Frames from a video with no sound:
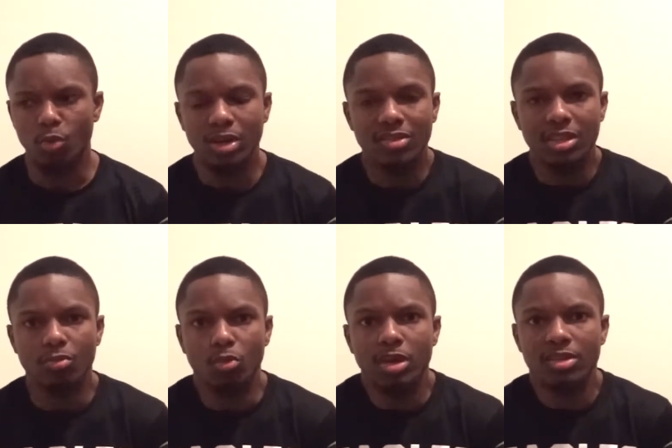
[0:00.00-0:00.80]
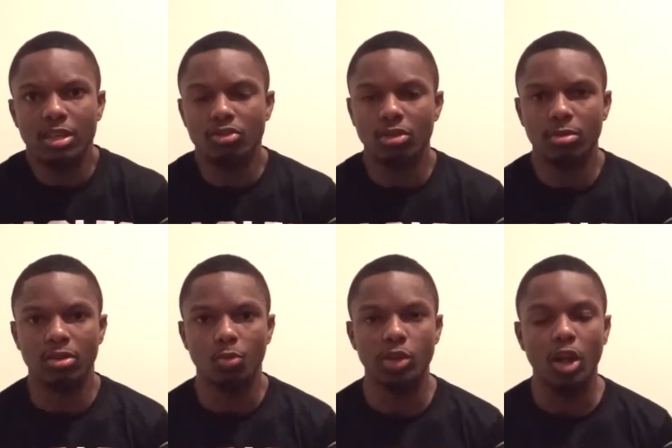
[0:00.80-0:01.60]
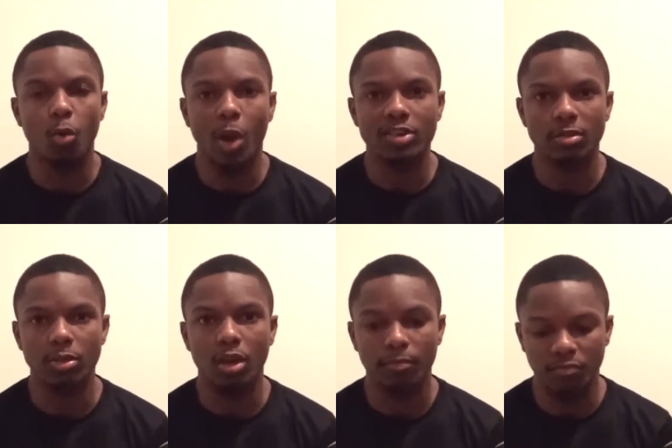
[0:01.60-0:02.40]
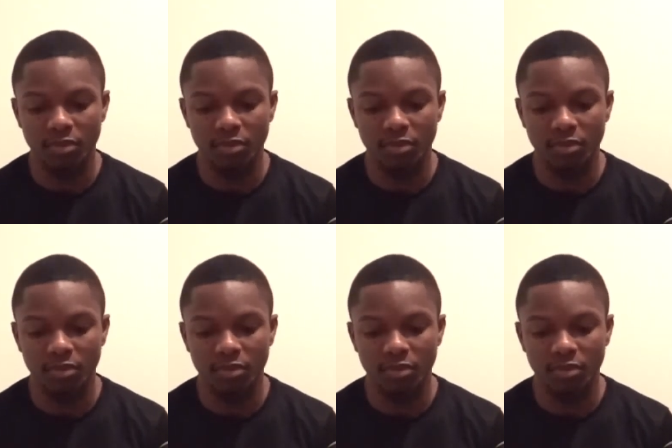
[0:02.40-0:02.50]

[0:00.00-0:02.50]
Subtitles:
Like what is he contributing? When y'all watch him,